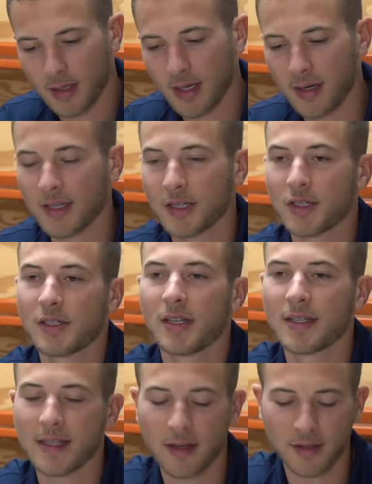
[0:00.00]
in addition to
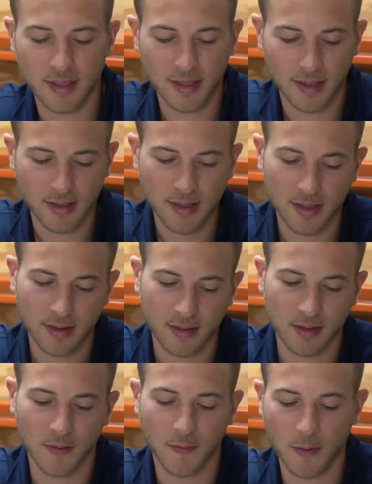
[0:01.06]
this LED,
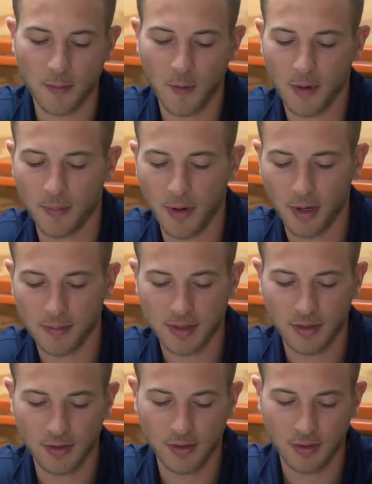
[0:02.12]
there's a few more bulbs
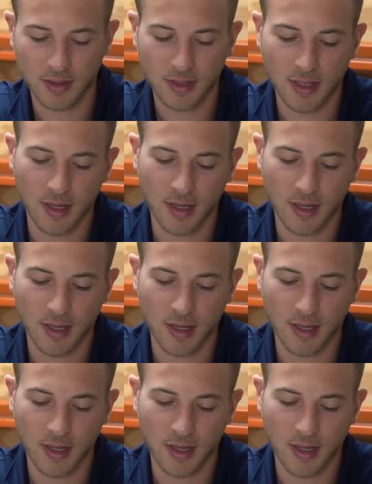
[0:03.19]
to use.